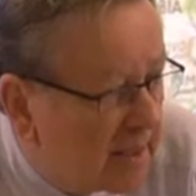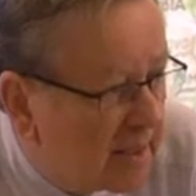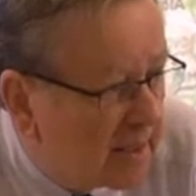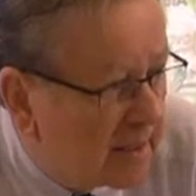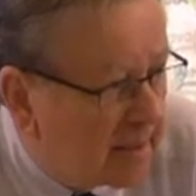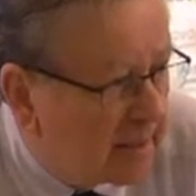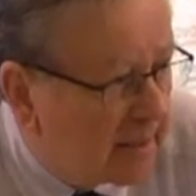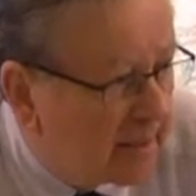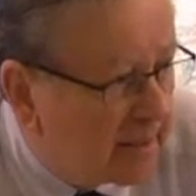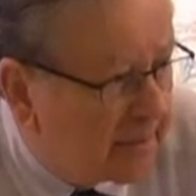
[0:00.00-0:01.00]

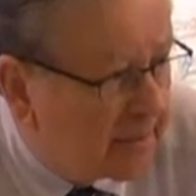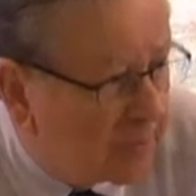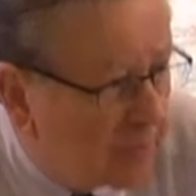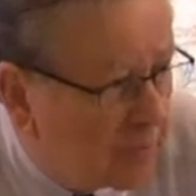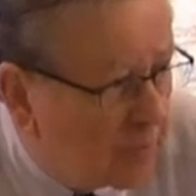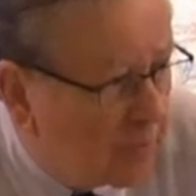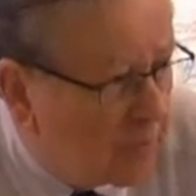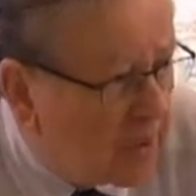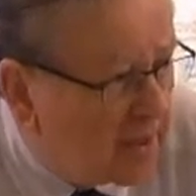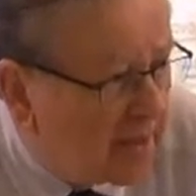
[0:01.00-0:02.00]
So you
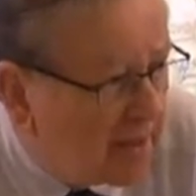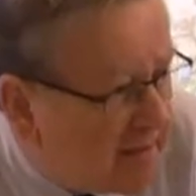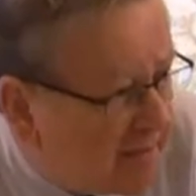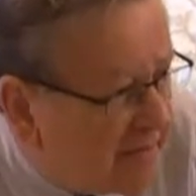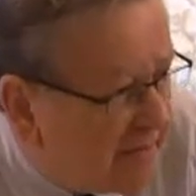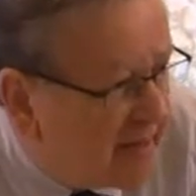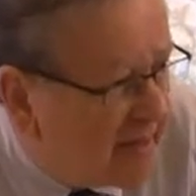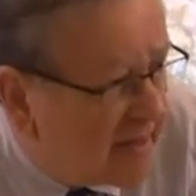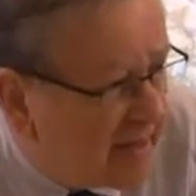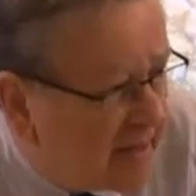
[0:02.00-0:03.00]
do not have
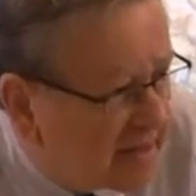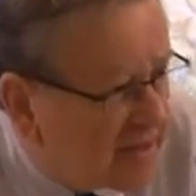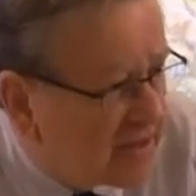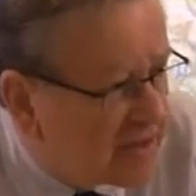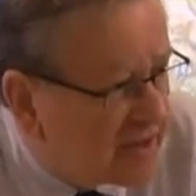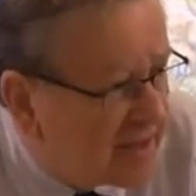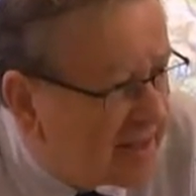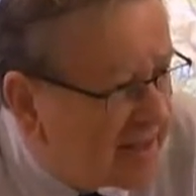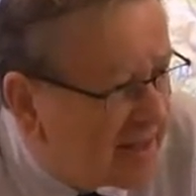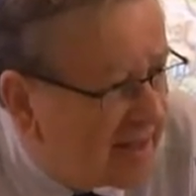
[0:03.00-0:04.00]

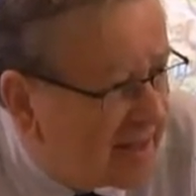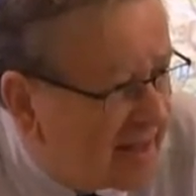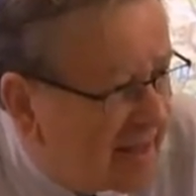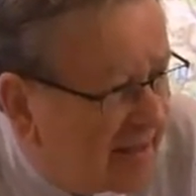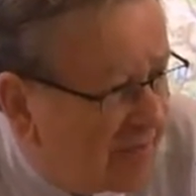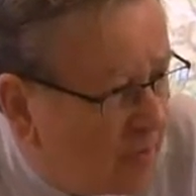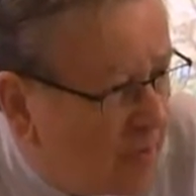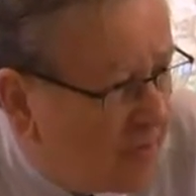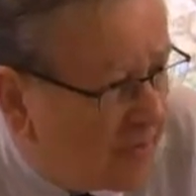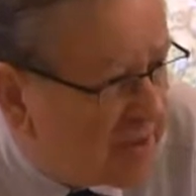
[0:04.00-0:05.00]
essentially a
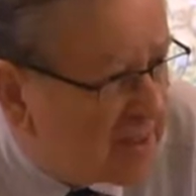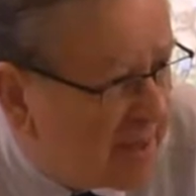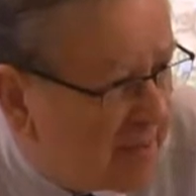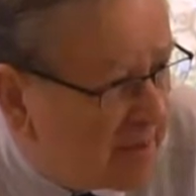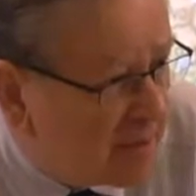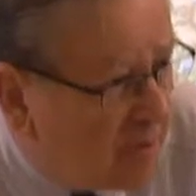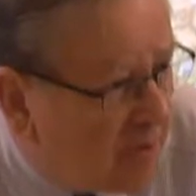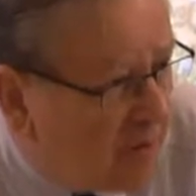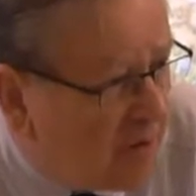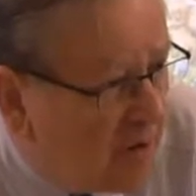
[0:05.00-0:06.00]
form of Islamic
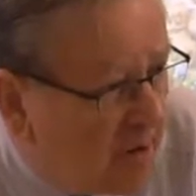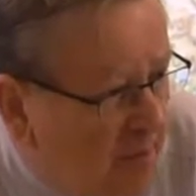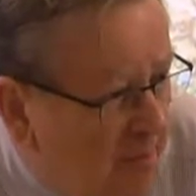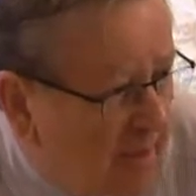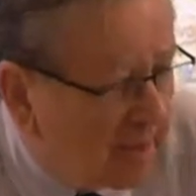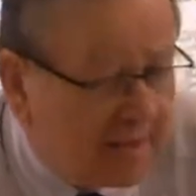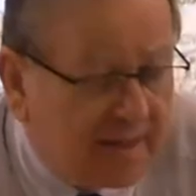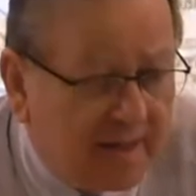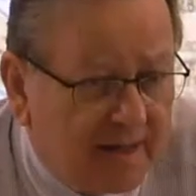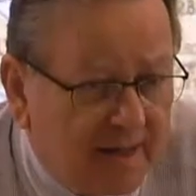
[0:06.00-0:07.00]
law, but
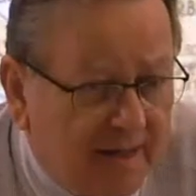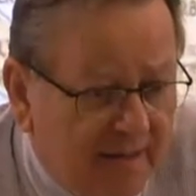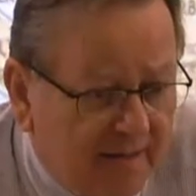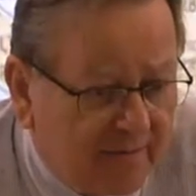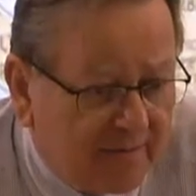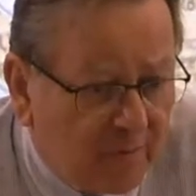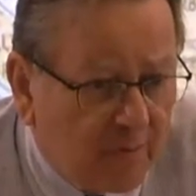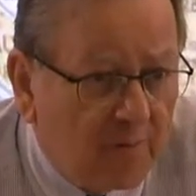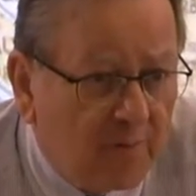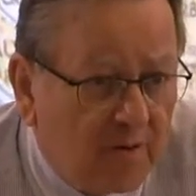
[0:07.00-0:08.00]
a
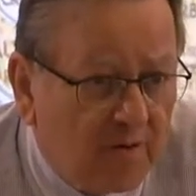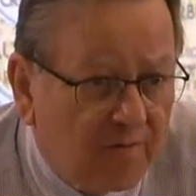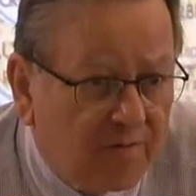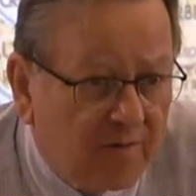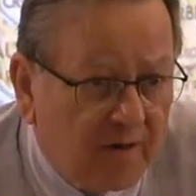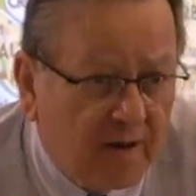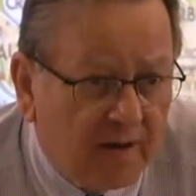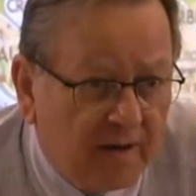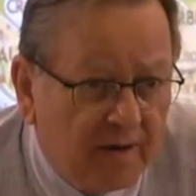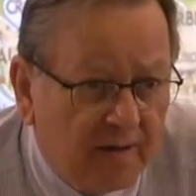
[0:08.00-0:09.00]
form of
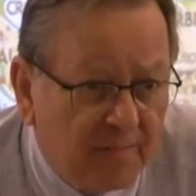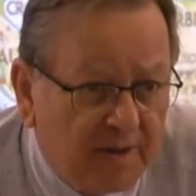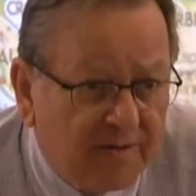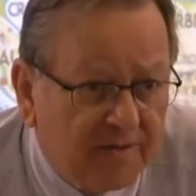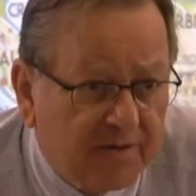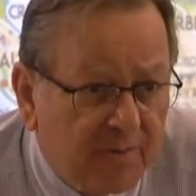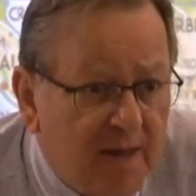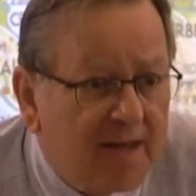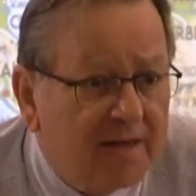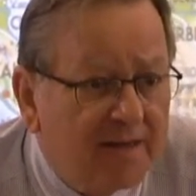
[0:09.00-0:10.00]
military
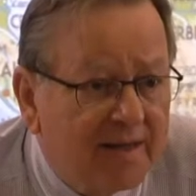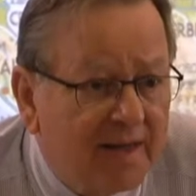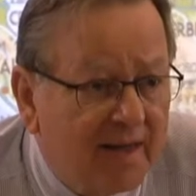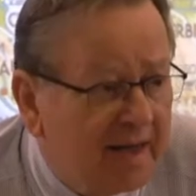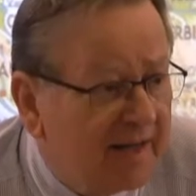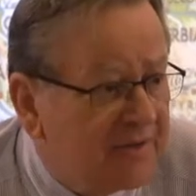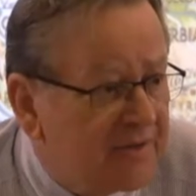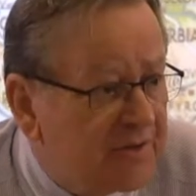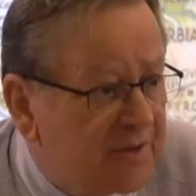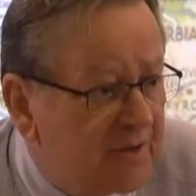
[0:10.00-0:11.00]
command
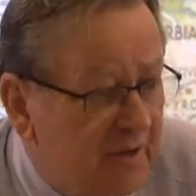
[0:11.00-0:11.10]
as